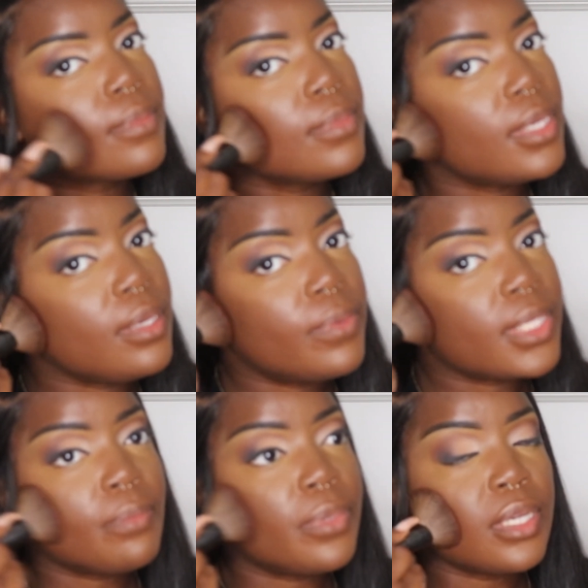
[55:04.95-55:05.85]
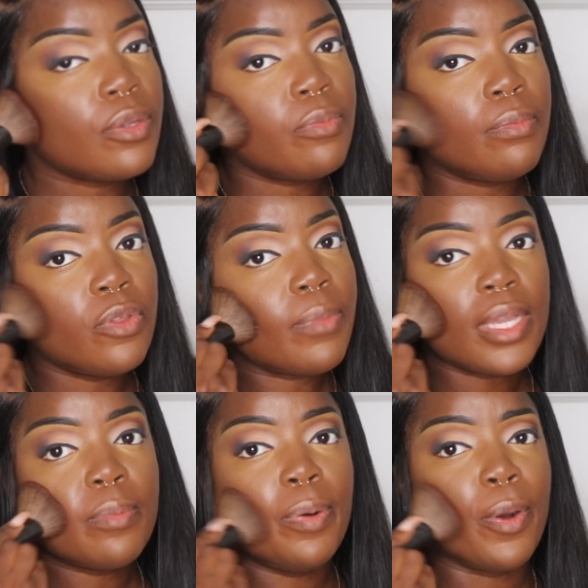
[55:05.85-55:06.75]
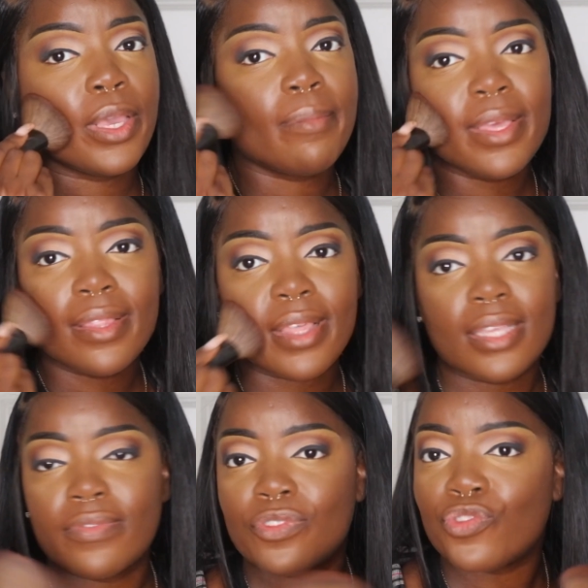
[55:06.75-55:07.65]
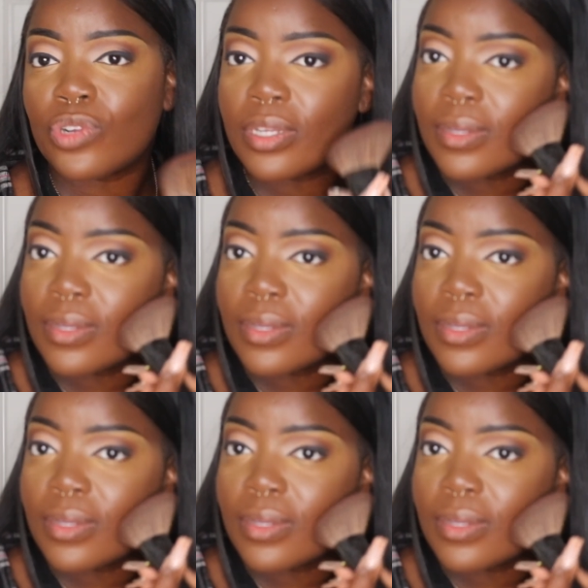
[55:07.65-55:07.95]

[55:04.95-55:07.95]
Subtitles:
He wasn't booking no makeup appointment, that's for sure.